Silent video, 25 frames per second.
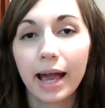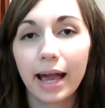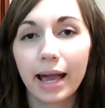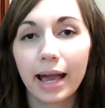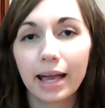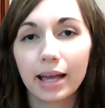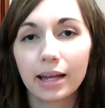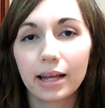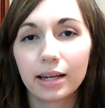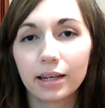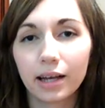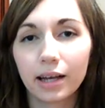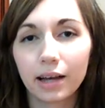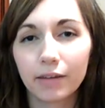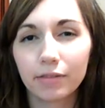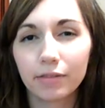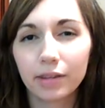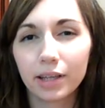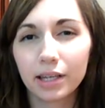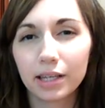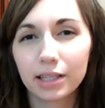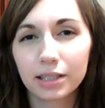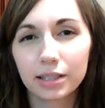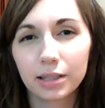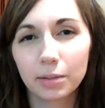And I
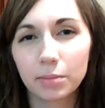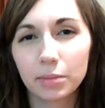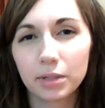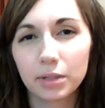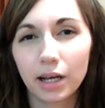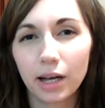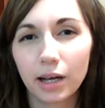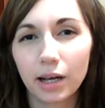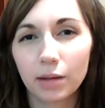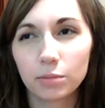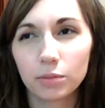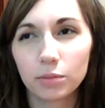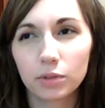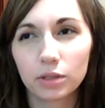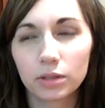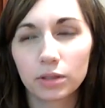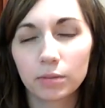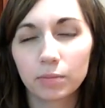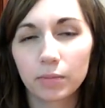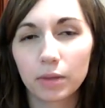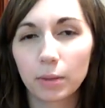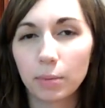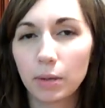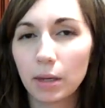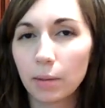feel like sometimes
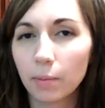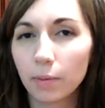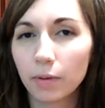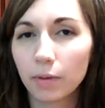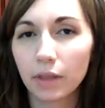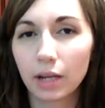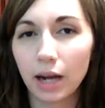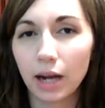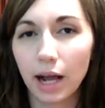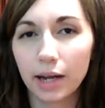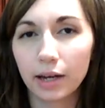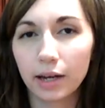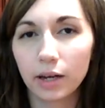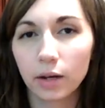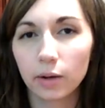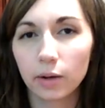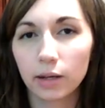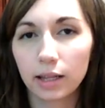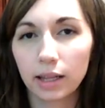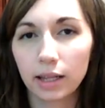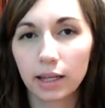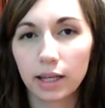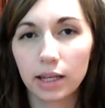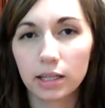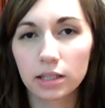the people that I know,
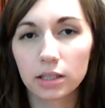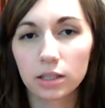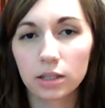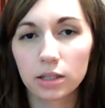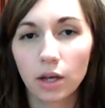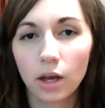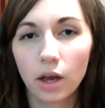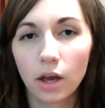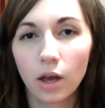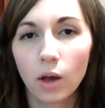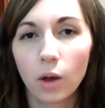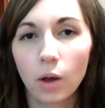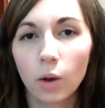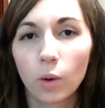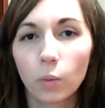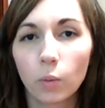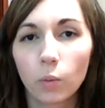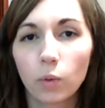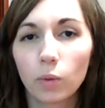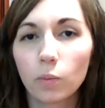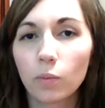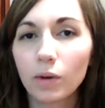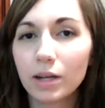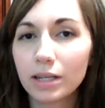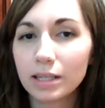at least,
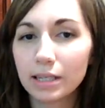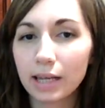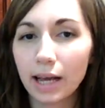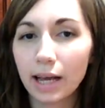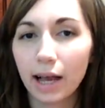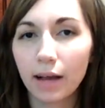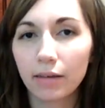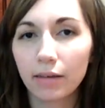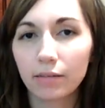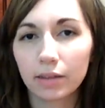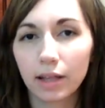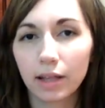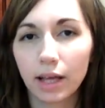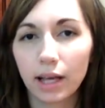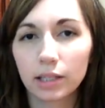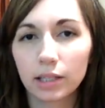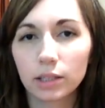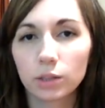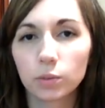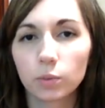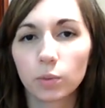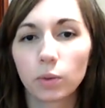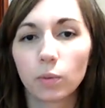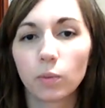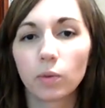we want to have
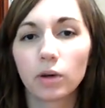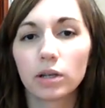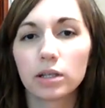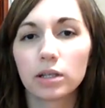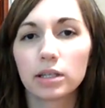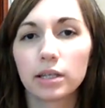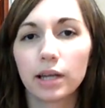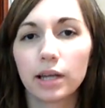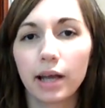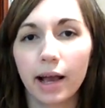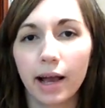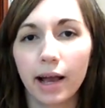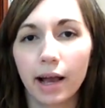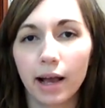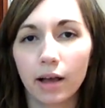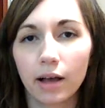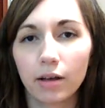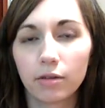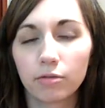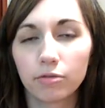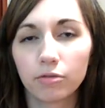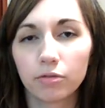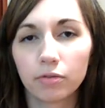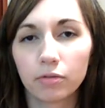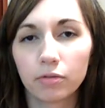less, we want to
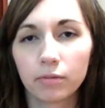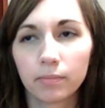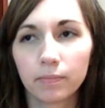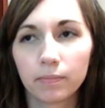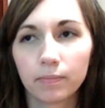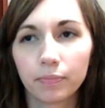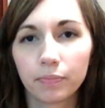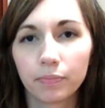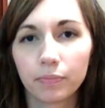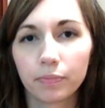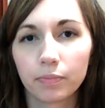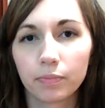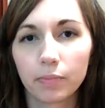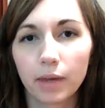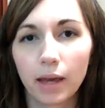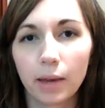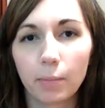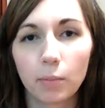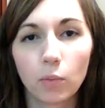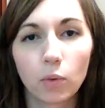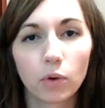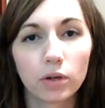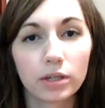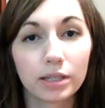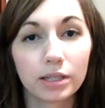have a
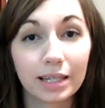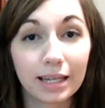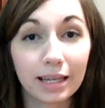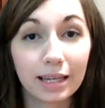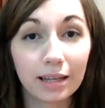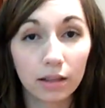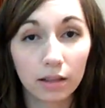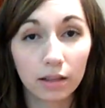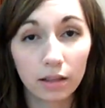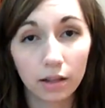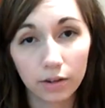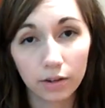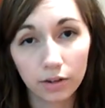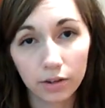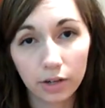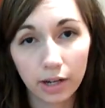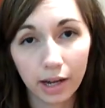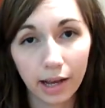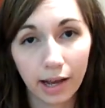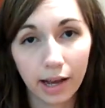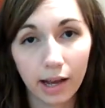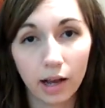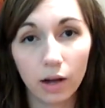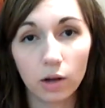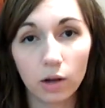more decluttered
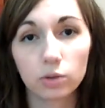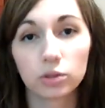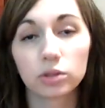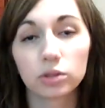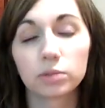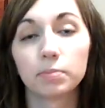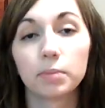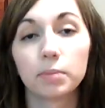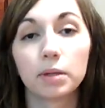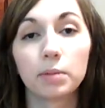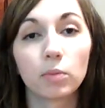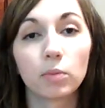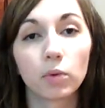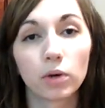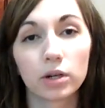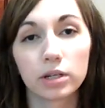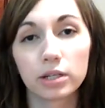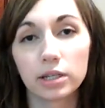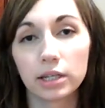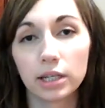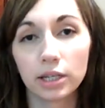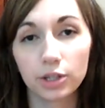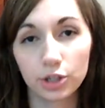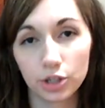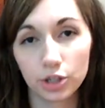house, be more
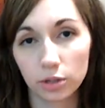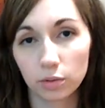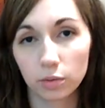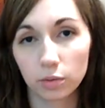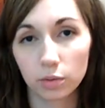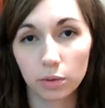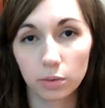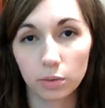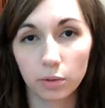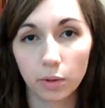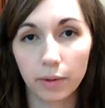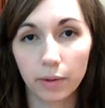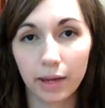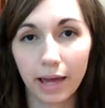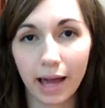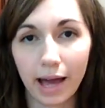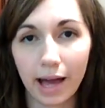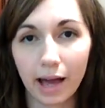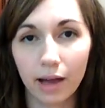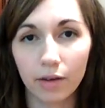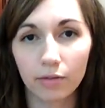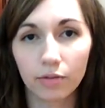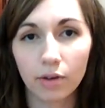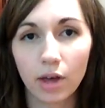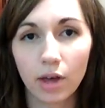intentional with what we
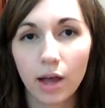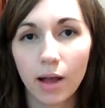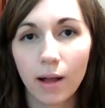have,